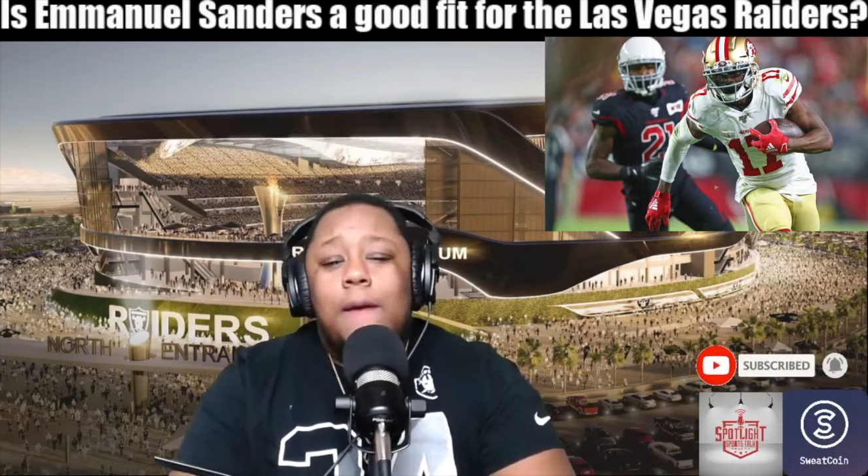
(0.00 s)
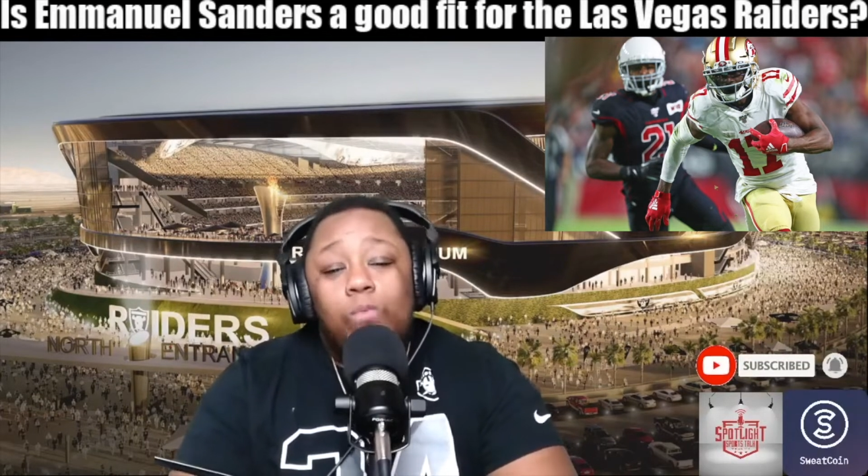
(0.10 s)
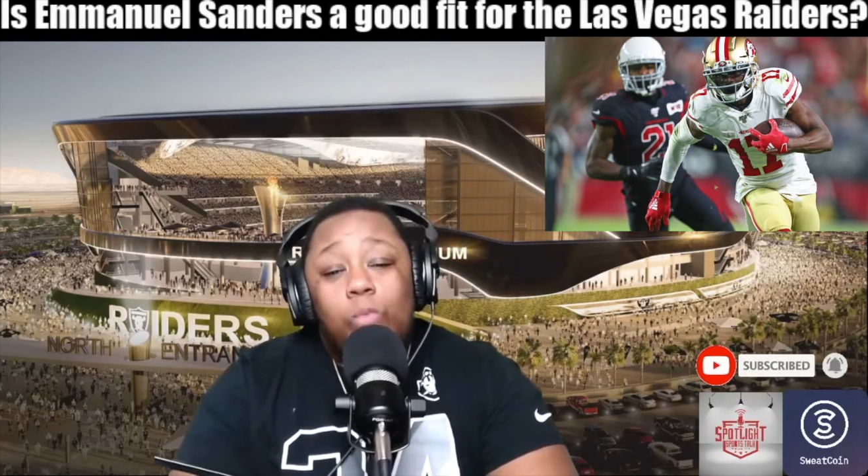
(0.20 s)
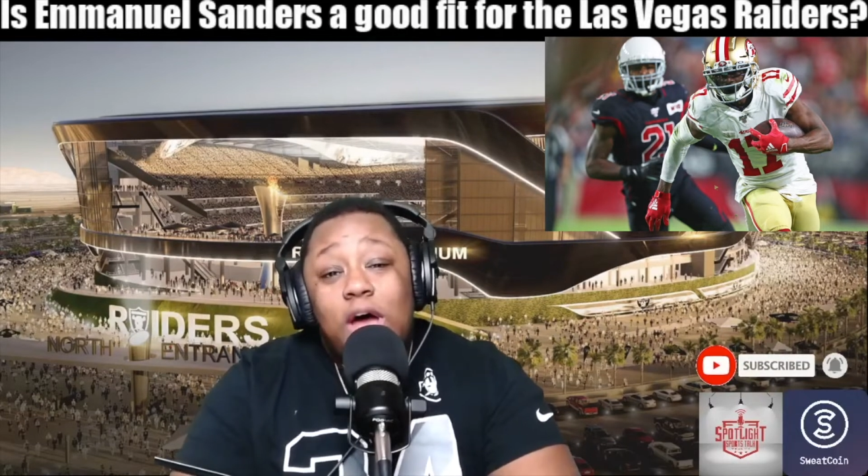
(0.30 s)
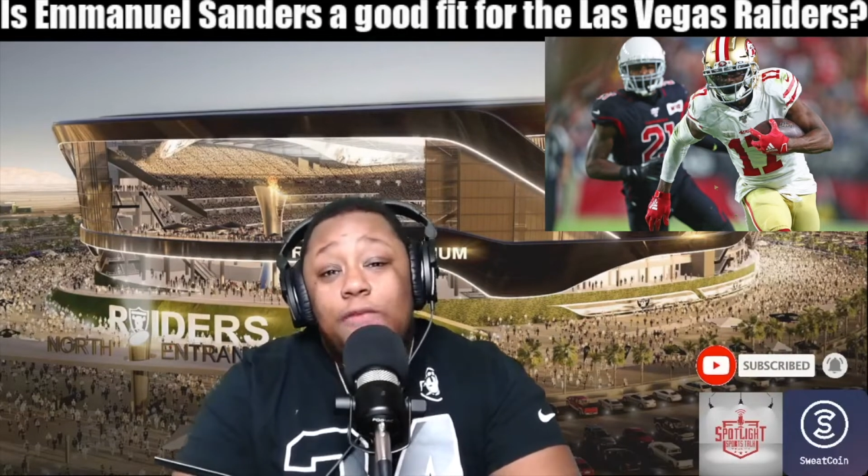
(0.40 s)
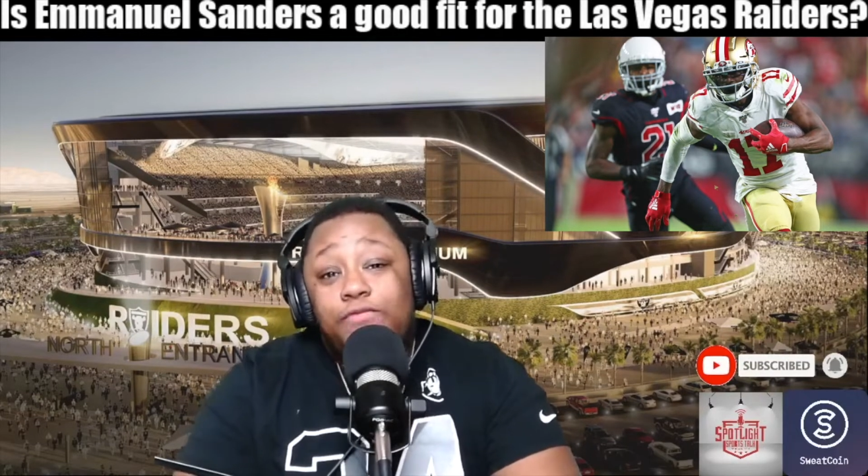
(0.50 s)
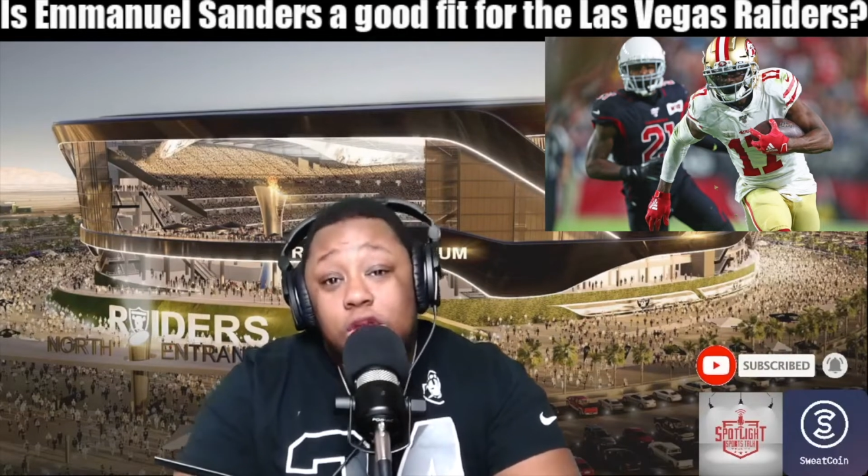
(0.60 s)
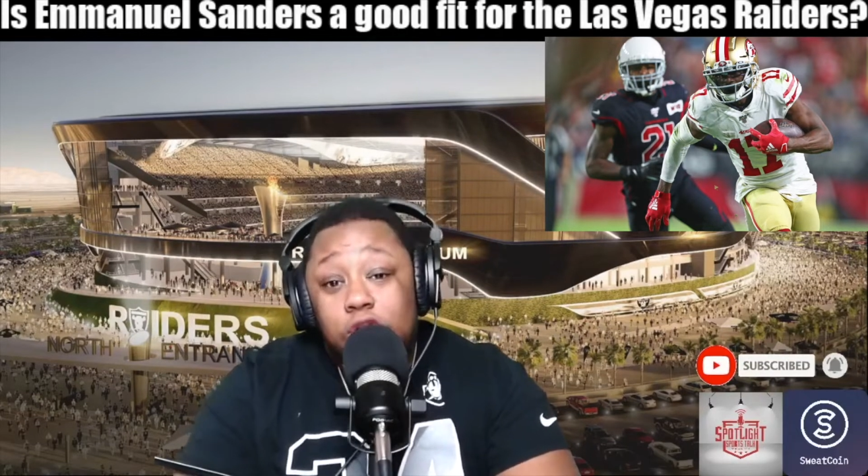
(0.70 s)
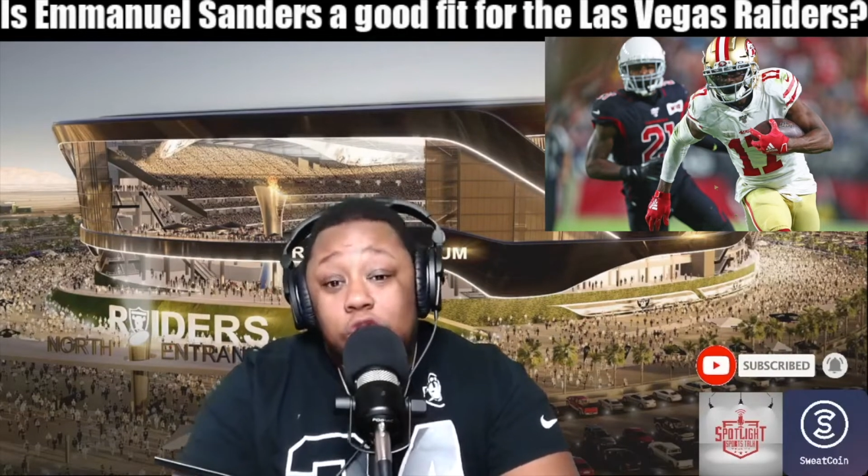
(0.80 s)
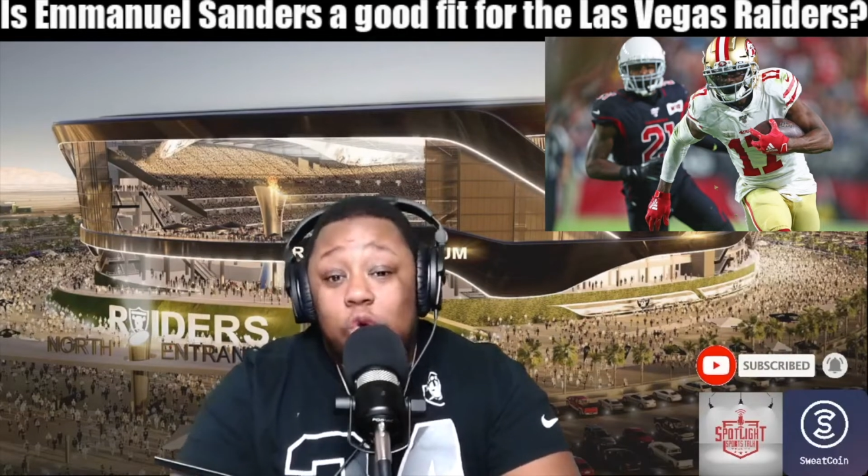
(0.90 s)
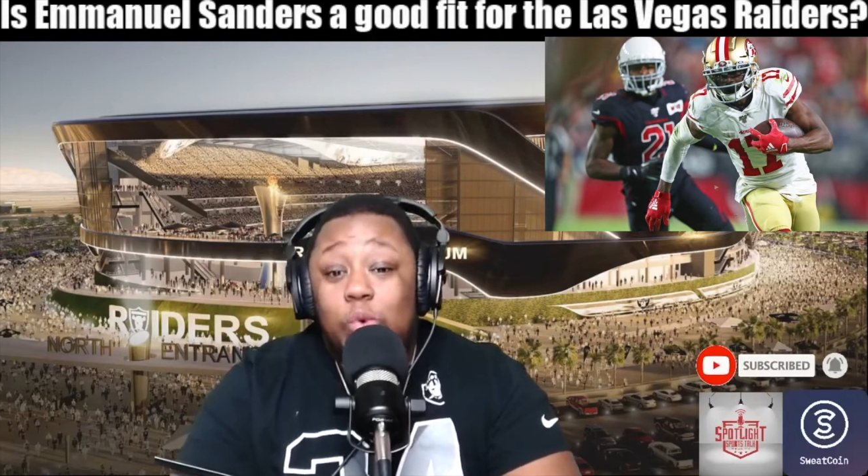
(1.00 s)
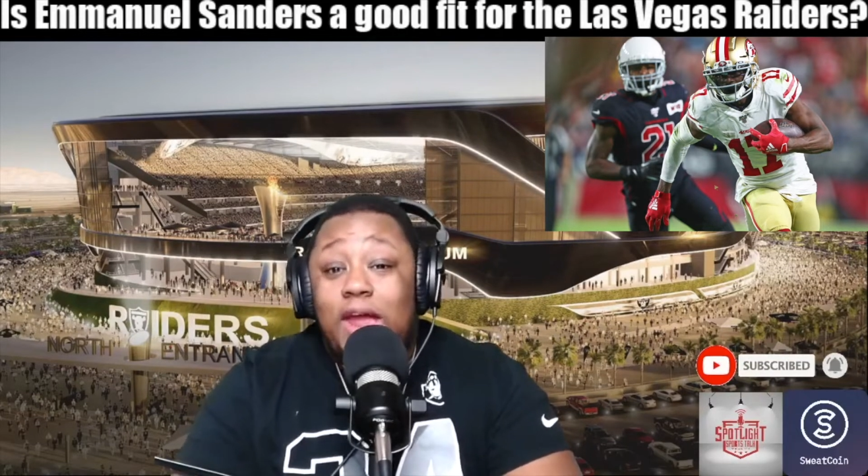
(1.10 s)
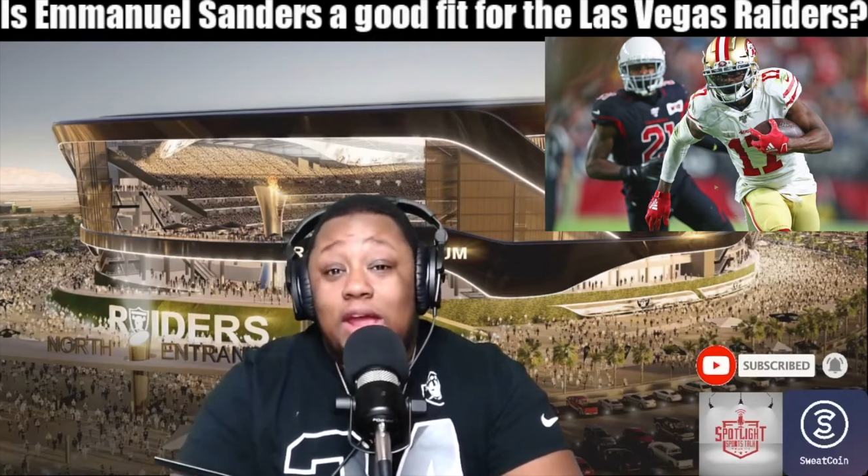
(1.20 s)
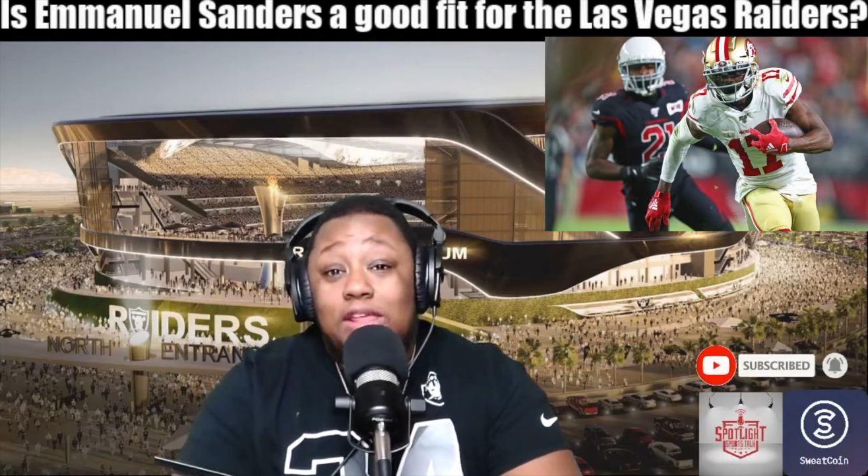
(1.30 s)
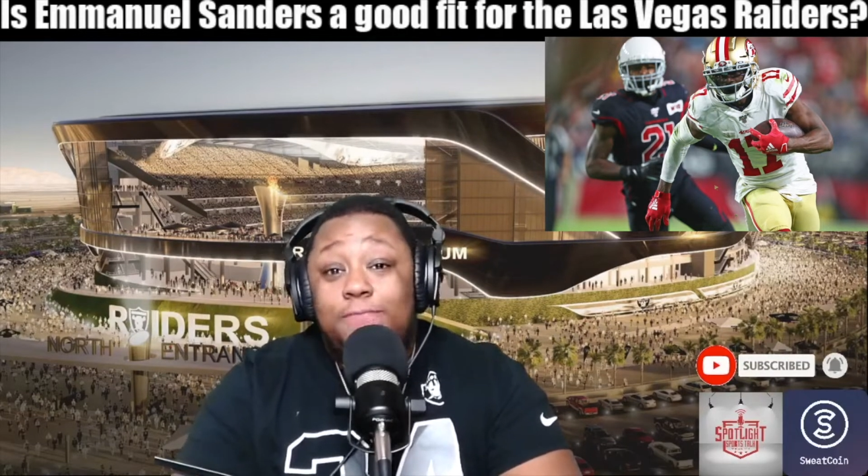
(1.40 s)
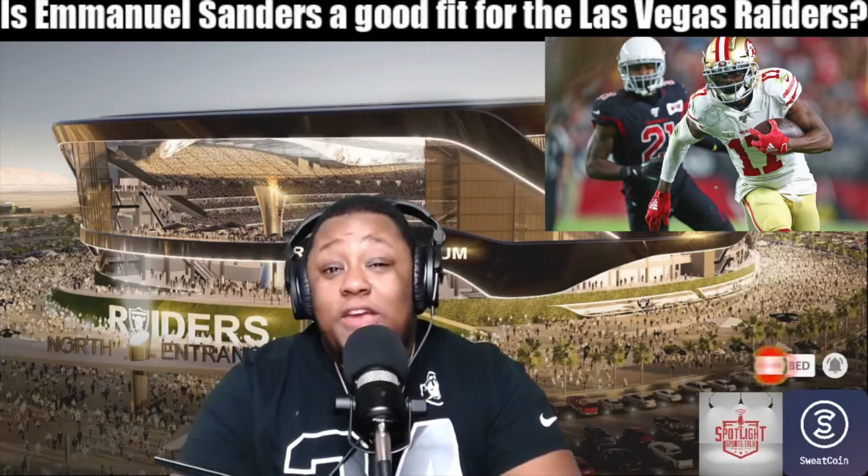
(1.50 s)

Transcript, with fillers: was the New England